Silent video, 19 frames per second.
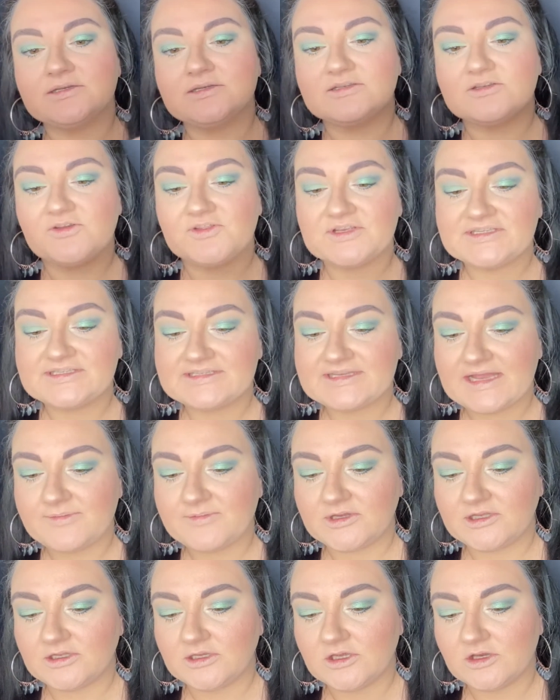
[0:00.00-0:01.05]
It's got the same
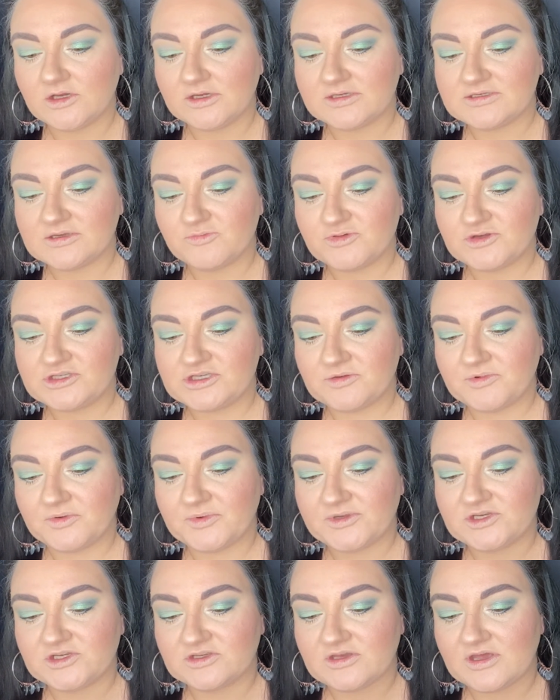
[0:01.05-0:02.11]
little hook, so I'm presuming we
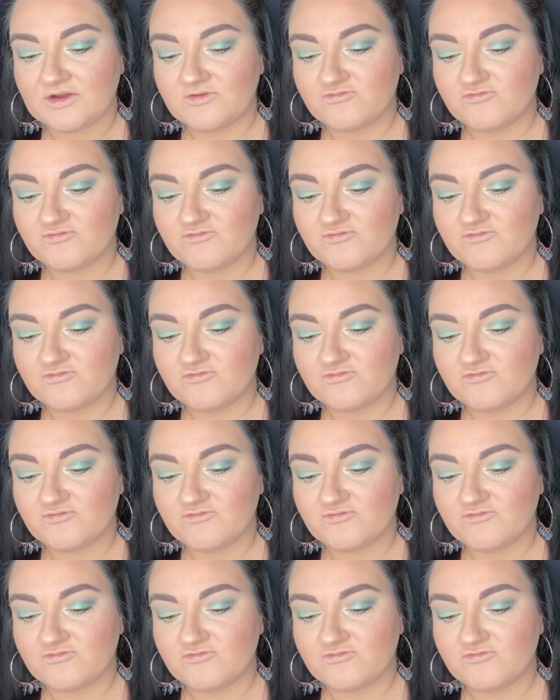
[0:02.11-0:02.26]
just kind